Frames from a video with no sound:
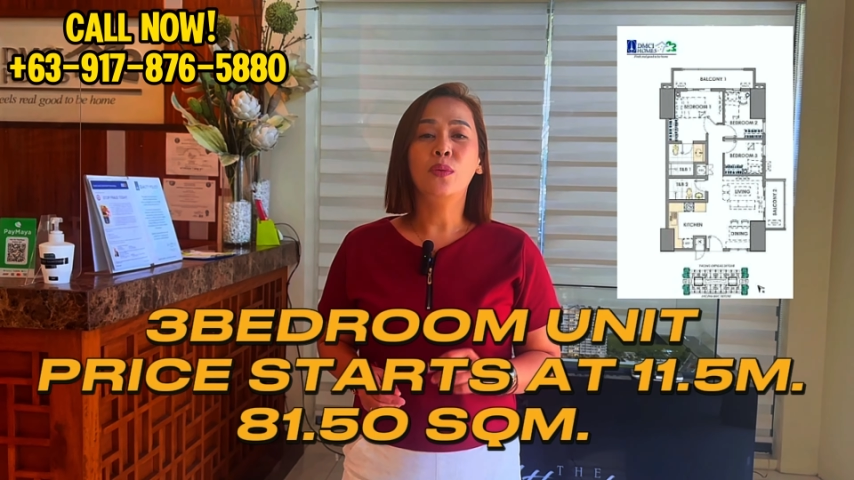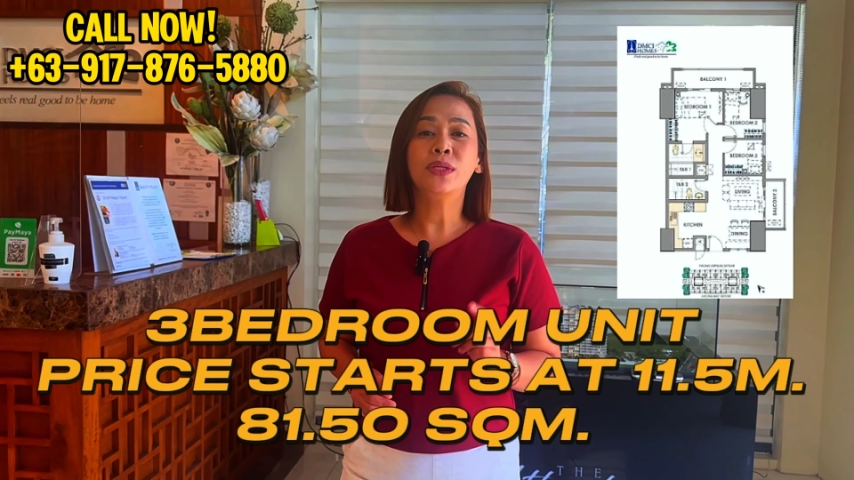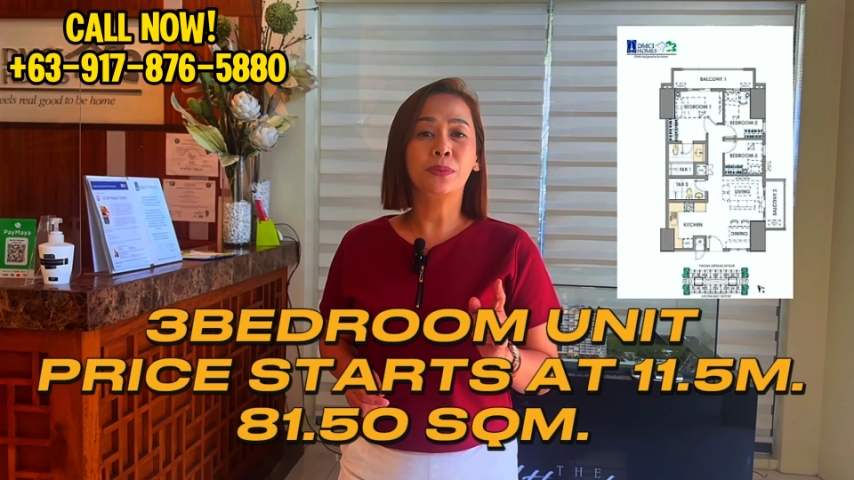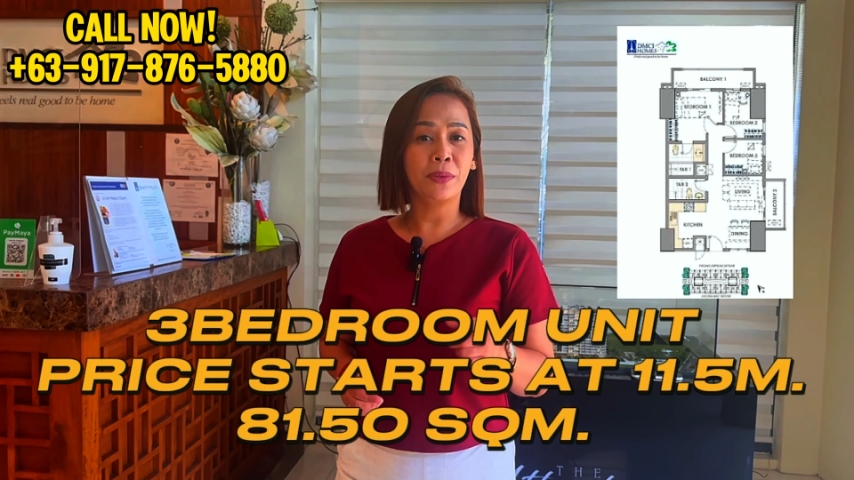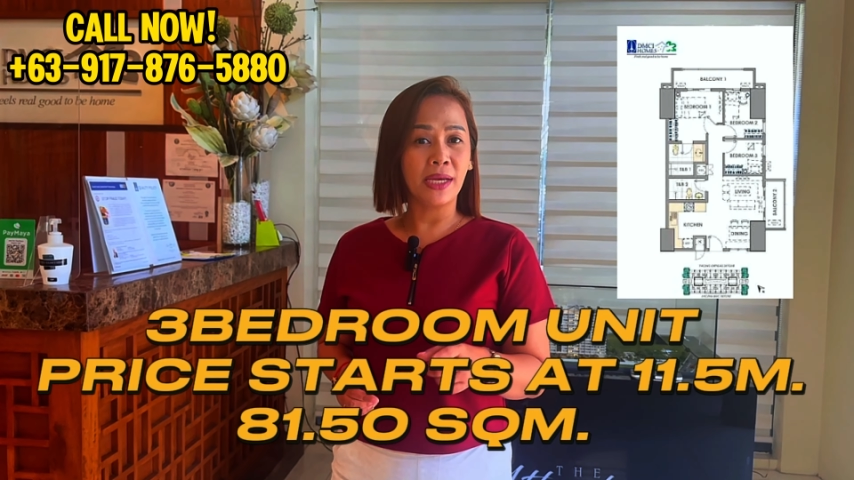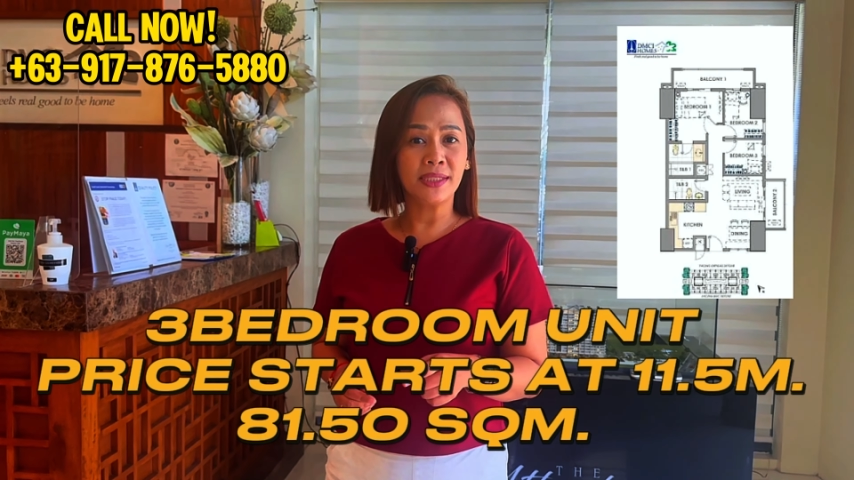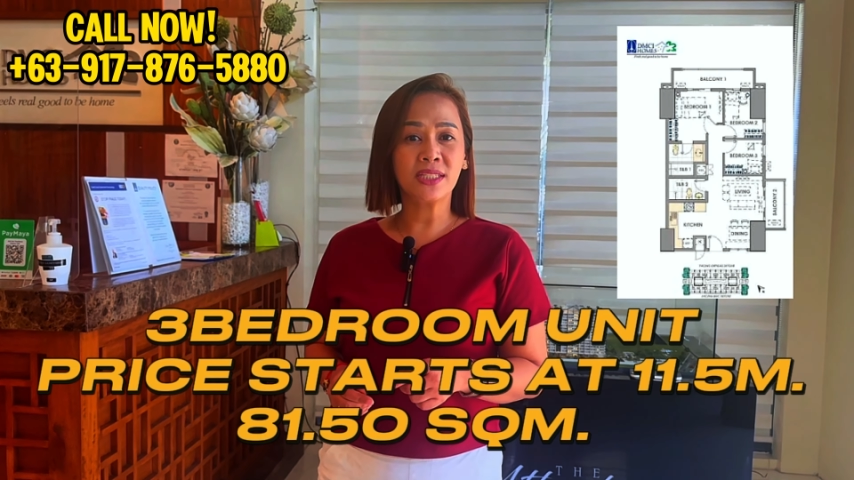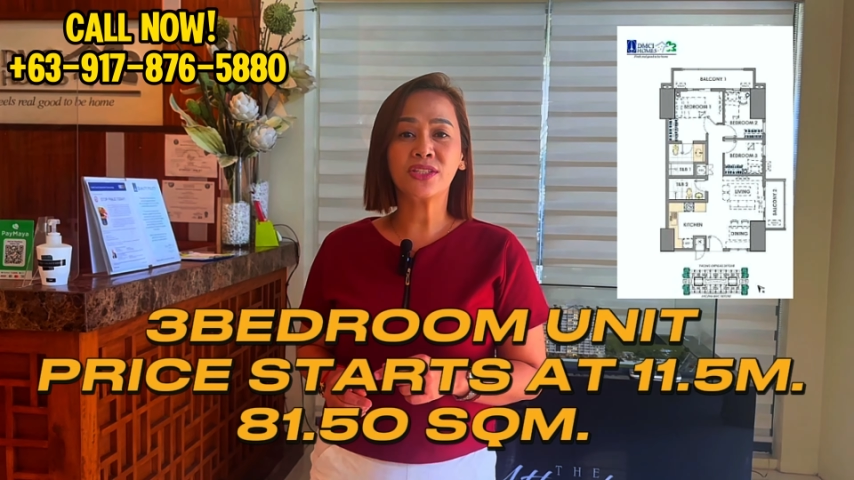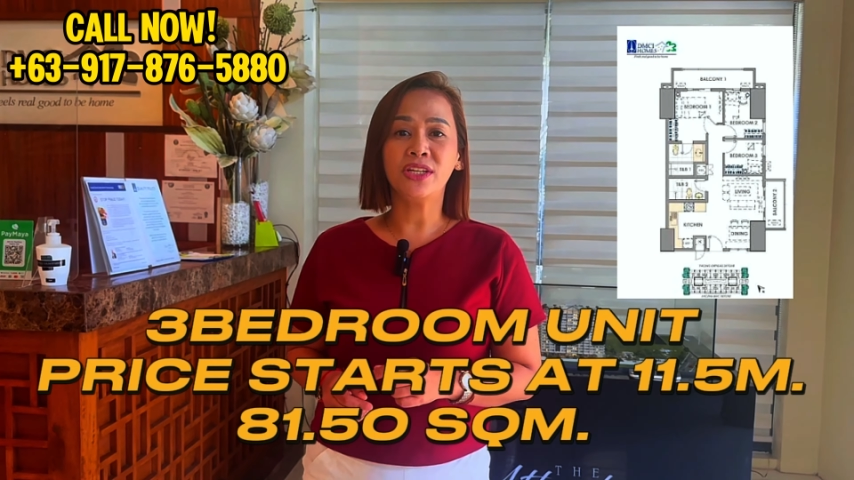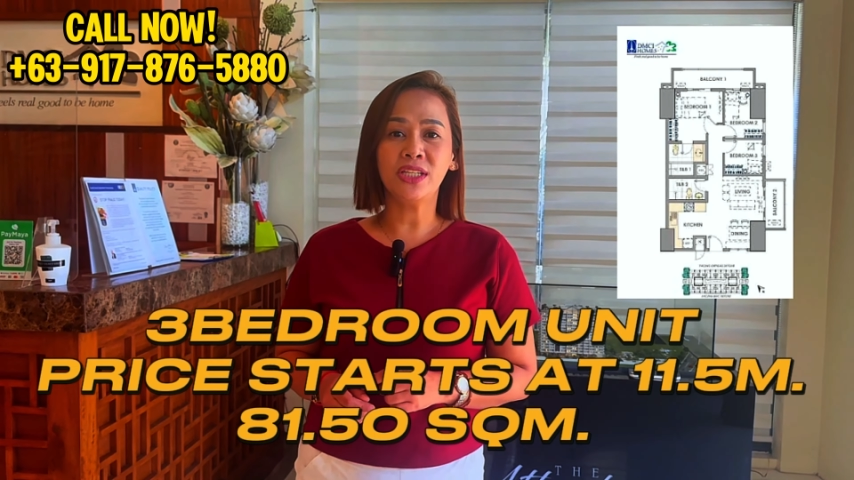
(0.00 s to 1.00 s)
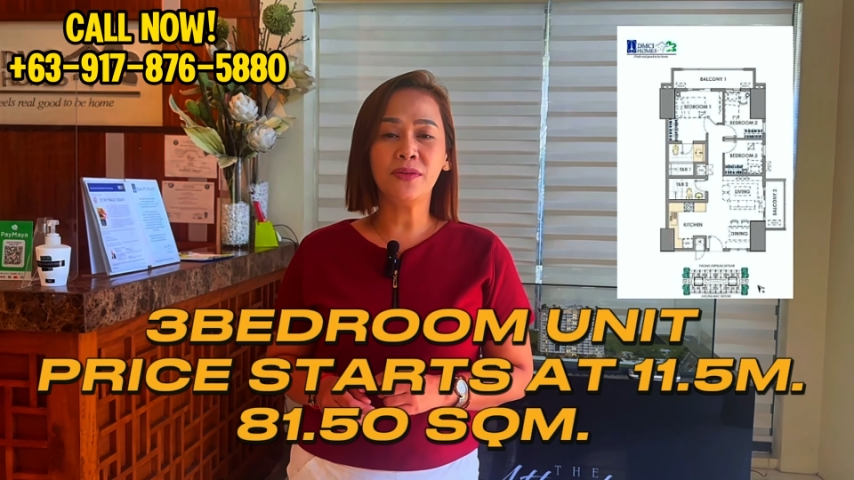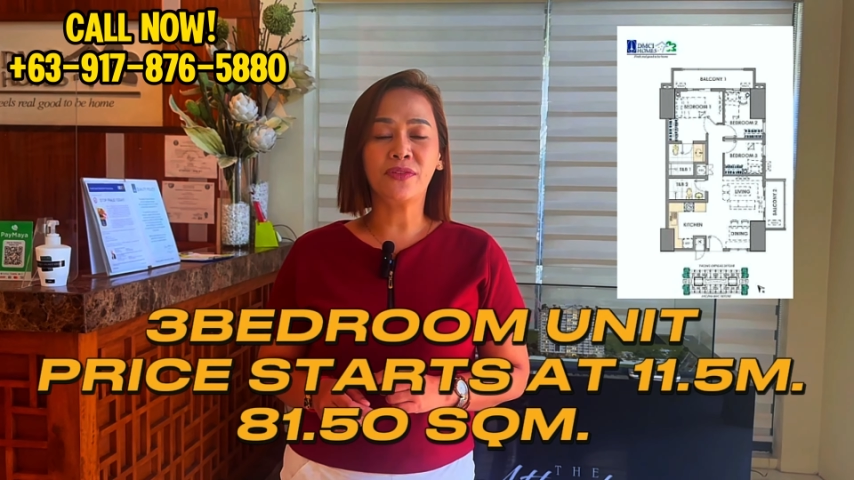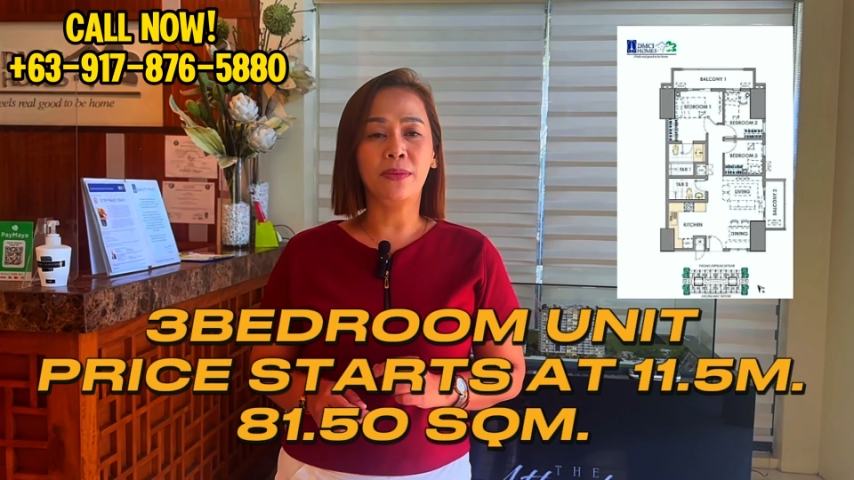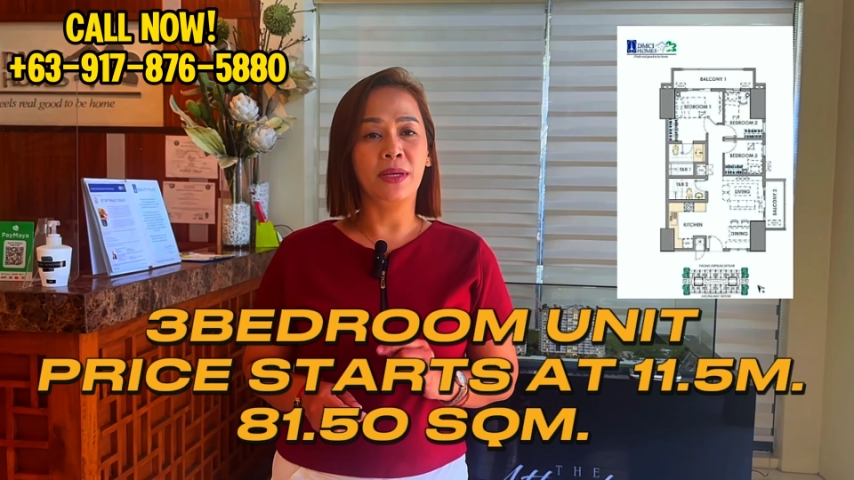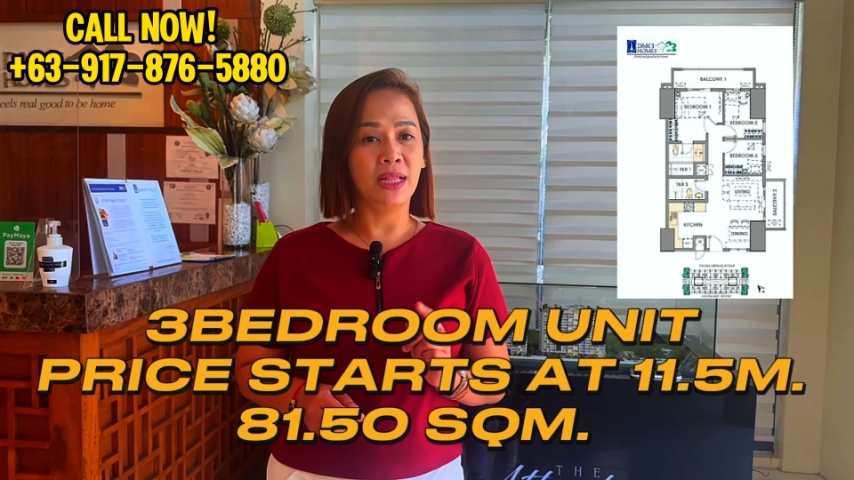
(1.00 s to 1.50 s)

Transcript: with prices starting from